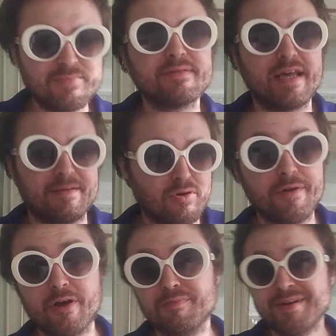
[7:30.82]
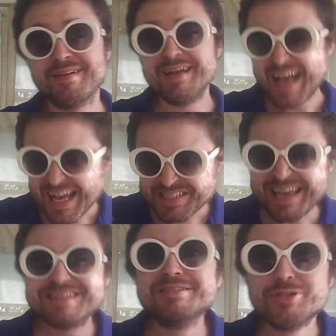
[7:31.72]
not a proto, but as
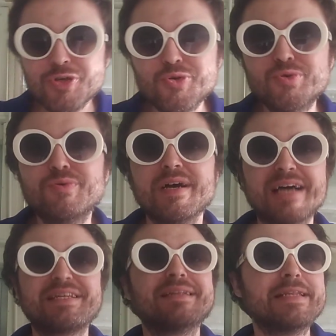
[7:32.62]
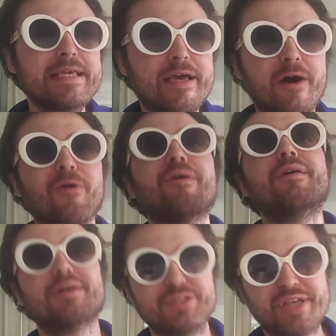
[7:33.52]
a new, as a neo,
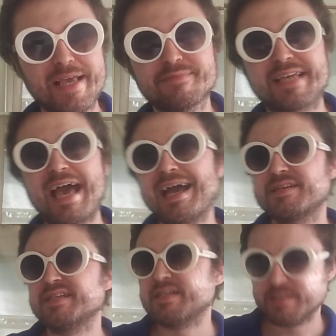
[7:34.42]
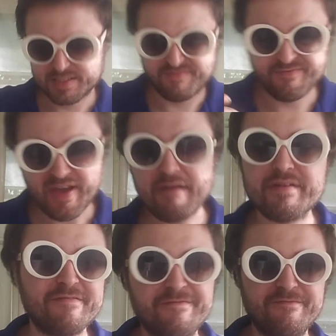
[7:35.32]
James Cagney is
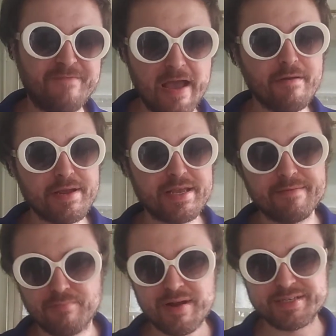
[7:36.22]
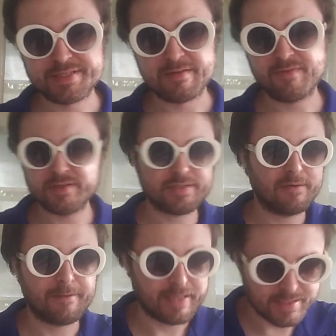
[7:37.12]
very, very impressive. He's
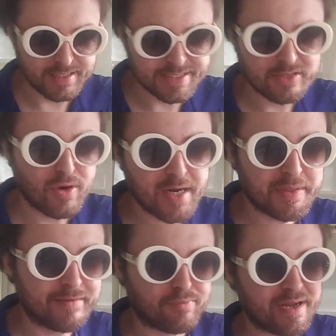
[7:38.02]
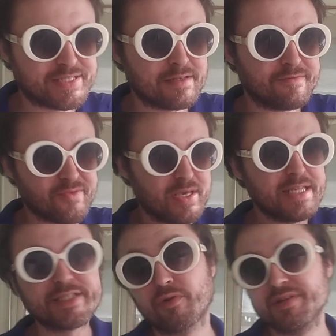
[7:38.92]
he's incredibly impressive
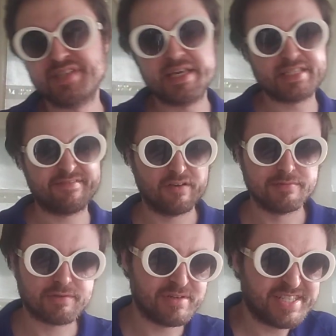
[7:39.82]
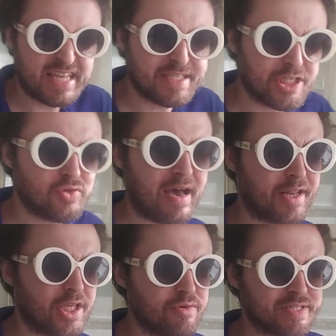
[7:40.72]
in Scorsese films. Scorsese knew how
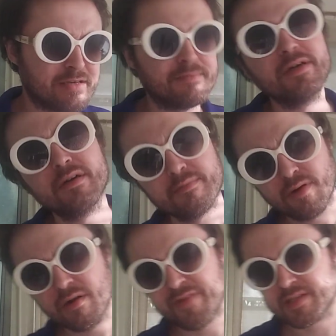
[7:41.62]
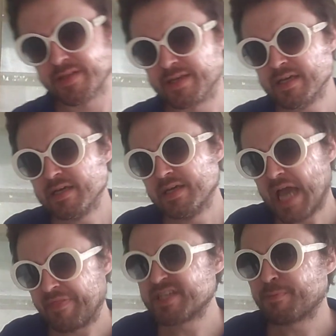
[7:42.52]
to use him perfectly,
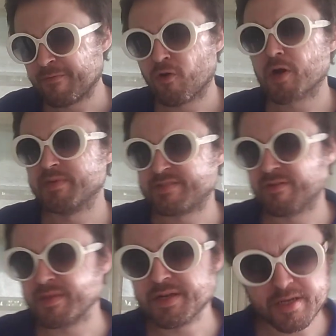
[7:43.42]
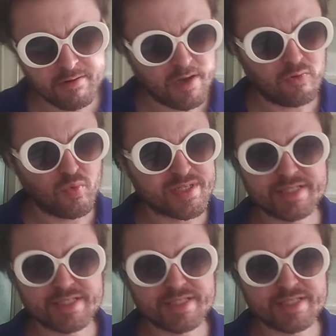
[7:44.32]
and this performance from De Niro was